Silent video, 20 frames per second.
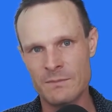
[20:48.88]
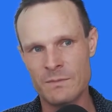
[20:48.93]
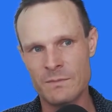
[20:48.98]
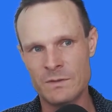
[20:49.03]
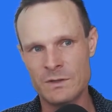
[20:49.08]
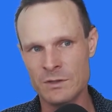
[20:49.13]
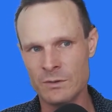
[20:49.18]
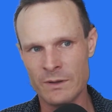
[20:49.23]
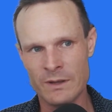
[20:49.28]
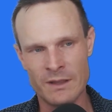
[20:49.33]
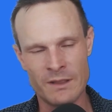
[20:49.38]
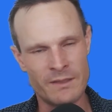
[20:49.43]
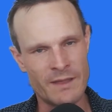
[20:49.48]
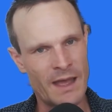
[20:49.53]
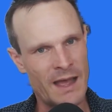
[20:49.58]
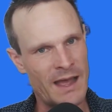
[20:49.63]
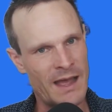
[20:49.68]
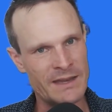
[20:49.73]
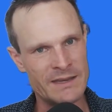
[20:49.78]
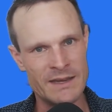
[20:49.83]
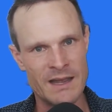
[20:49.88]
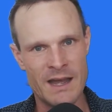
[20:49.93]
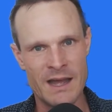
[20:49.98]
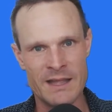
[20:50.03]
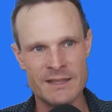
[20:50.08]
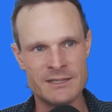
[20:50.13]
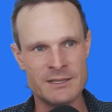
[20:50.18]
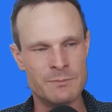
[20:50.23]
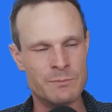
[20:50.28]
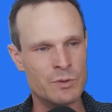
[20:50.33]
doing the hard
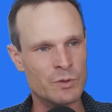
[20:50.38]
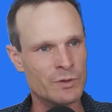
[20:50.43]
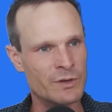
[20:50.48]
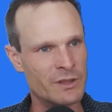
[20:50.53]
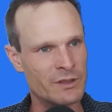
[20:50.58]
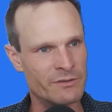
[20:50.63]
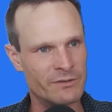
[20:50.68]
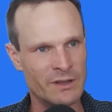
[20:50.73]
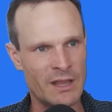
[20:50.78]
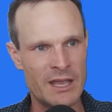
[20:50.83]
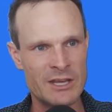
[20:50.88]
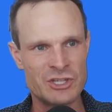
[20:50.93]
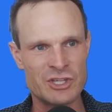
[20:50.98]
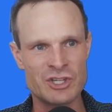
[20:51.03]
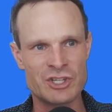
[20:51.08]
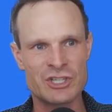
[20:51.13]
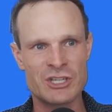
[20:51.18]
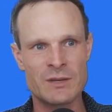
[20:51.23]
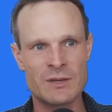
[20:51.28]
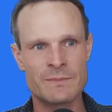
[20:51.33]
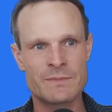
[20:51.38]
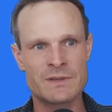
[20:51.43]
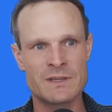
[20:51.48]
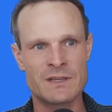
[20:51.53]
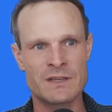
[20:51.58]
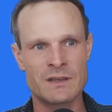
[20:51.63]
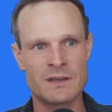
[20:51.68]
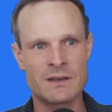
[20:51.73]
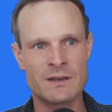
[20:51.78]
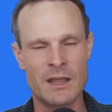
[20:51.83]
yards and building the relationships
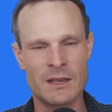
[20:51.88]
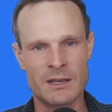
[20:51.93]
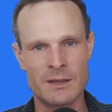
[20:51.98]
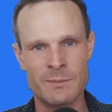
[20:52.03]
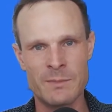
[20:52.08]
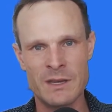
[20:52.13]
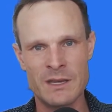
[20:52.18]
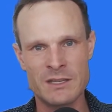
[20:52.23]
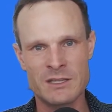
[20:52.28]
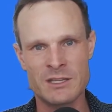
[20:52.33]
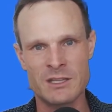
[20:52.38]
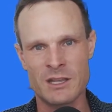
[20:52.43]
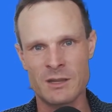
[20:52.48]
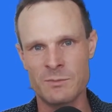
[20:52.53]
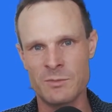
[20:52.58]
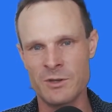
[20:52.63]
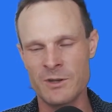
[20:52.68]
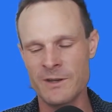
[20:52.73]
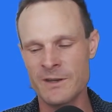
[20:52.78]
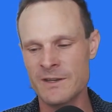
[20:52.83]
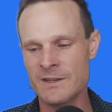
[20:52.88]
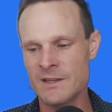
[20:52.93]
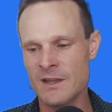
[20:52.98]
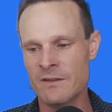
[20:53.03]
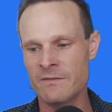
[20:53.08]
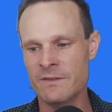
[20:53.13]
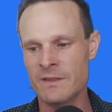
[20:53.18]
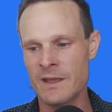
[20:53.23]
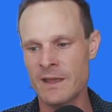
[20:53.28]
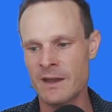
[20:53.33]
and committing to the communities
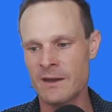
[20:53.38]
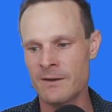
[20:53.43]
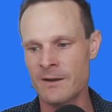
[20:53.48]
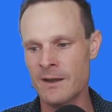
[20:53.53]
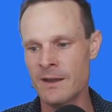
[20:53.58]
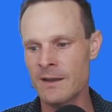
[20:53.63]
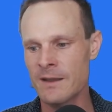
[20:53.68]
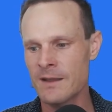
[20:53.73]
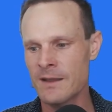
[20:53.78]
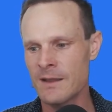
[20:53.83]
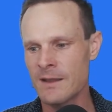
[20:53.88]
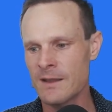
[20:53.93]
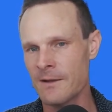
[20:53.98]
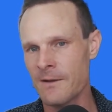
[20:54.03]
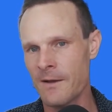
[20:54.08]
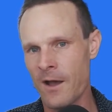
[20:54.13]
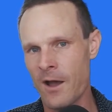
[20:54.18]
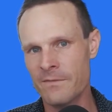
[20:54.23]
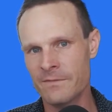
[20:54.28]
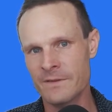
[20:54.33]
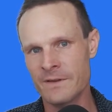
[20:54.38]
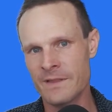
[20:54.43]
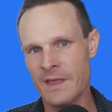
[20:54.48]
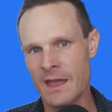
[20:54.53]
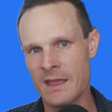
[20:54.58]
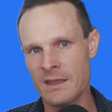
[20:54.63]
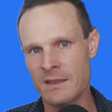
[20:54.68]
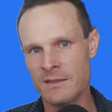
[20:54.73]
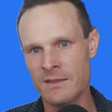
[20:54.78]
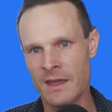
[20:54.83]
over there, and hopefully
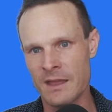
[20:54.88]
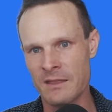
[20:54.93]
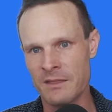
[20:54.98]
they